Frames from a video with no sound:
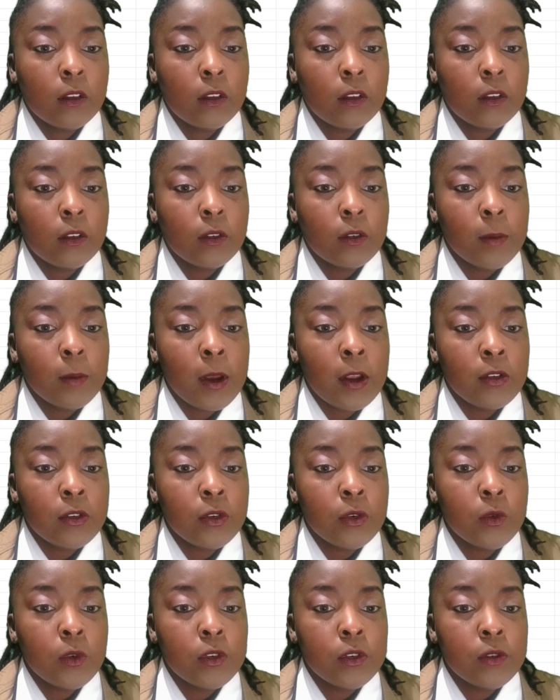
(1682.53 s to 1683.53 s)
it's about
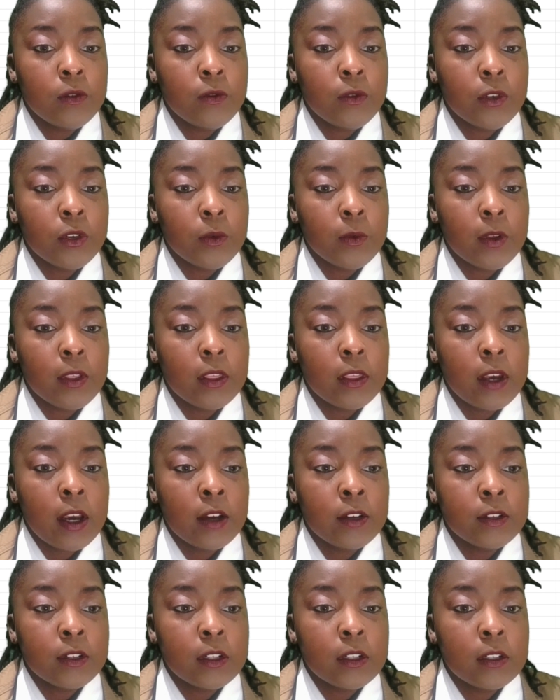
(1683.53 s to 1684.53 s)

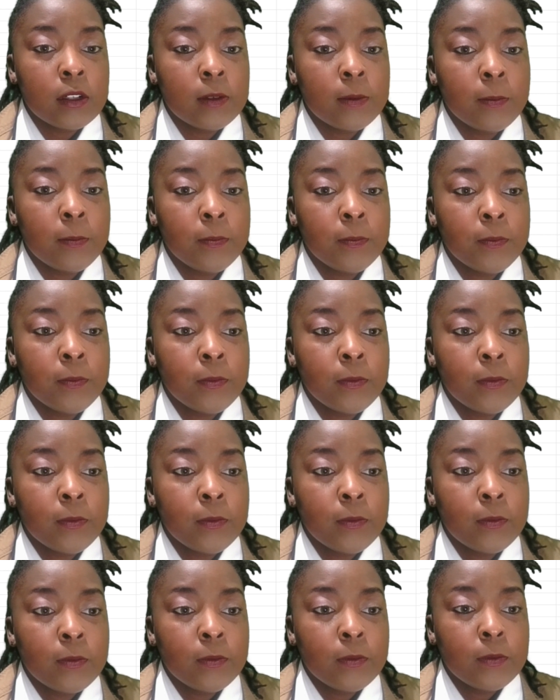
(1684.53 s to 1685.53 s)
241,000.
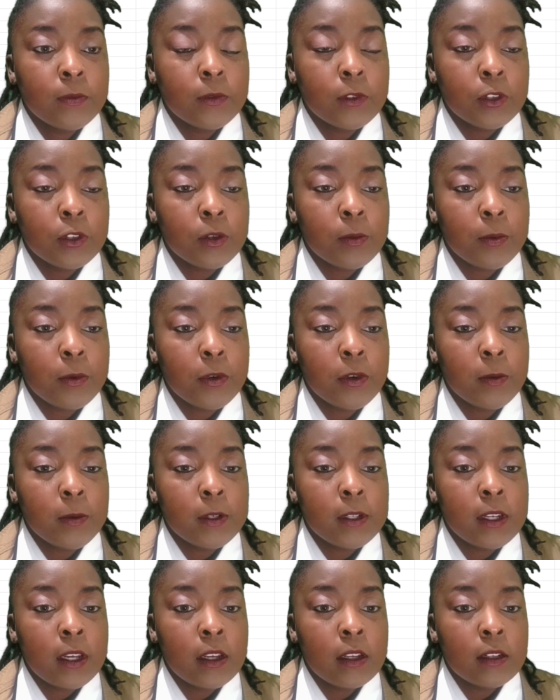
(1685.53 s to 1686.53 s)
The supportable
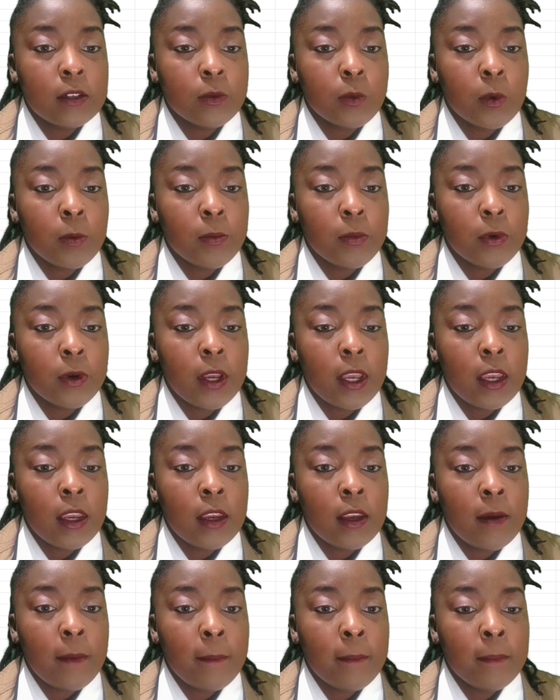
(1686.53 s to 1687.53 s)
debt is 1.8
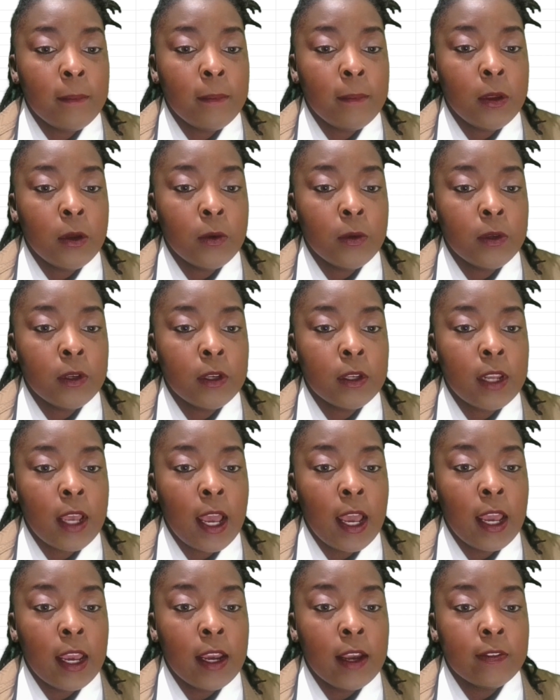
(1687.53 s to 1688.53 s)
million.
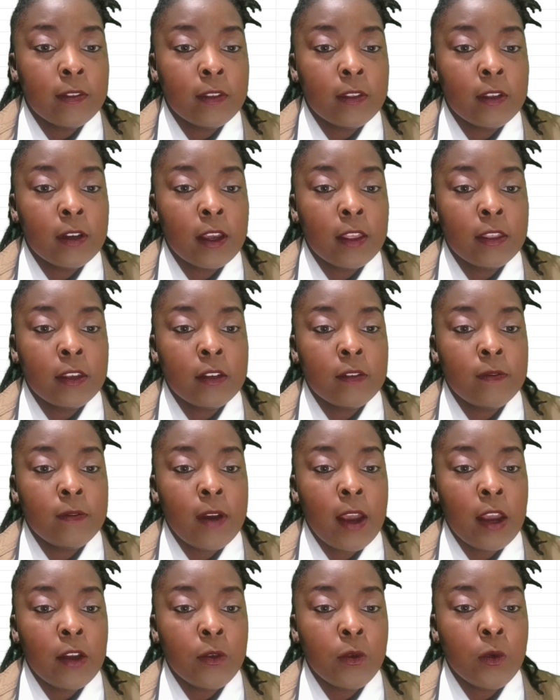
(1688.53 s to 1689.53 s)
I have to look at this
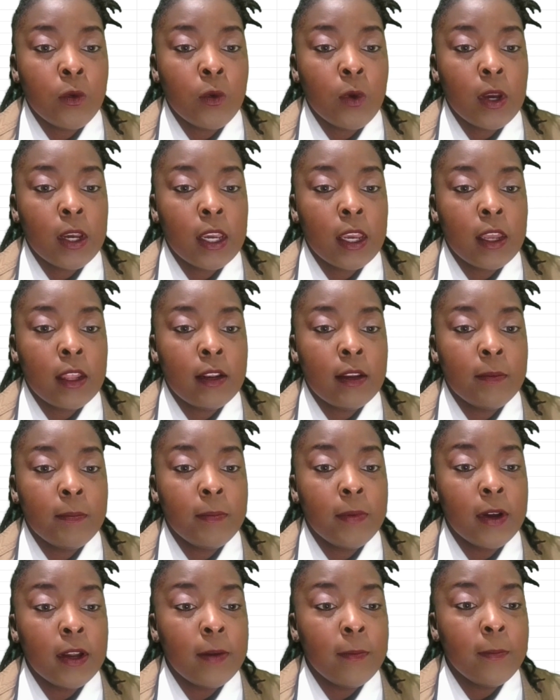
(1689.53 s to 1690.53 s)
value again.
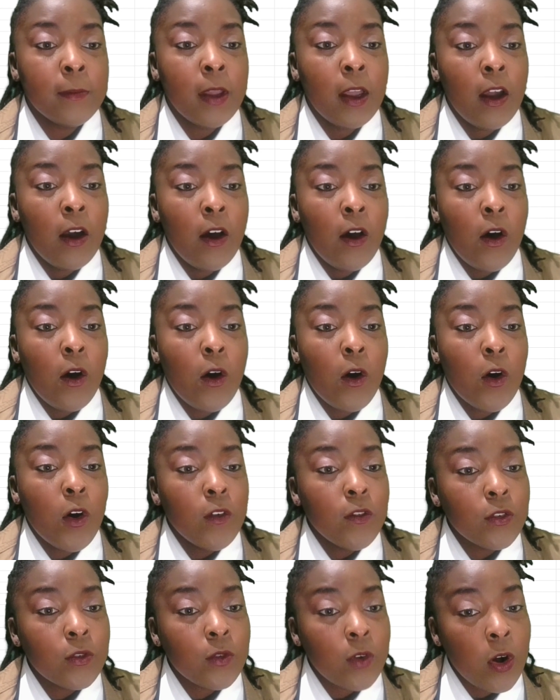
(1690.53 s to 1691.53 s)
But
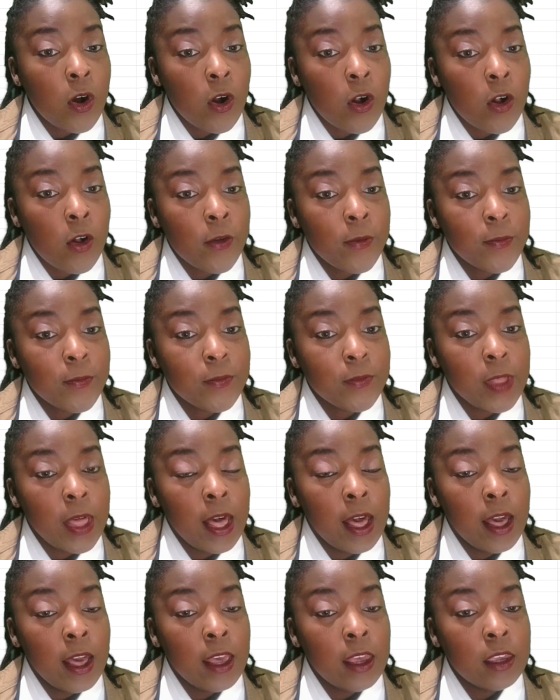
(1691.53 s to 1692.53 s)
overall,
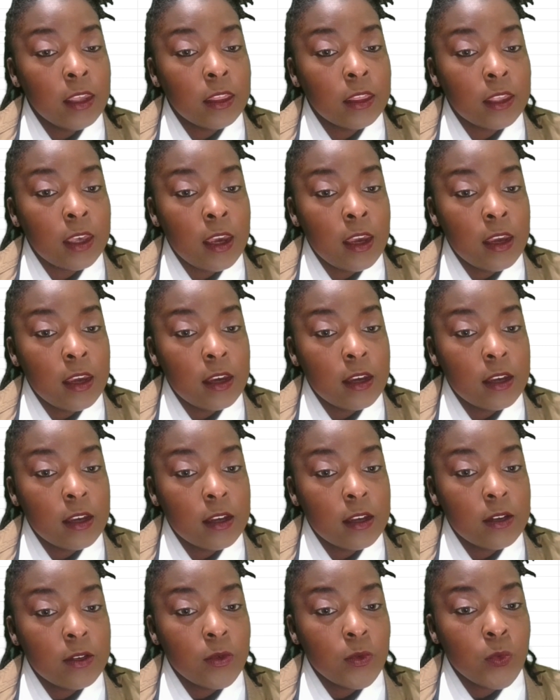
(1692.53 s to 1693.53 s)
I think
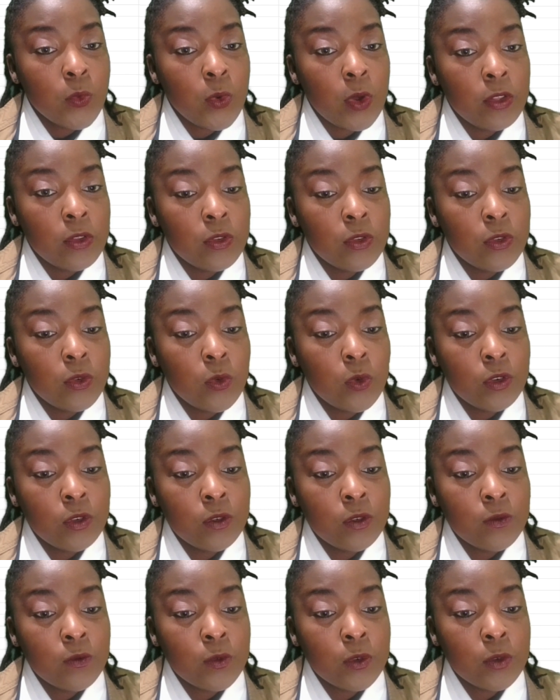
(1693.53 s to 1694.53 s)
with
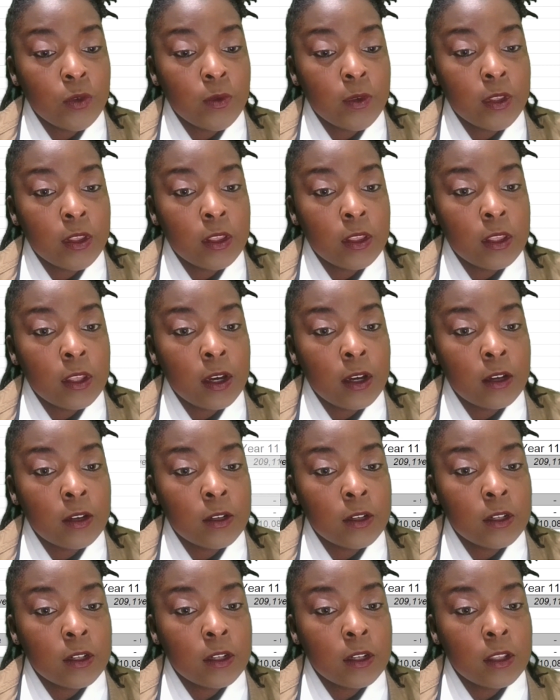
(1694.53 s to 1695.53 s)

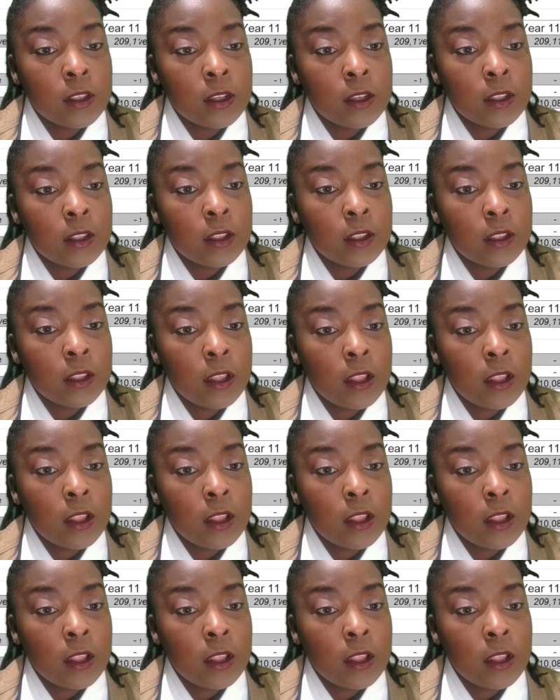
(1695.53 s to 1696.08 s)
241,000 and then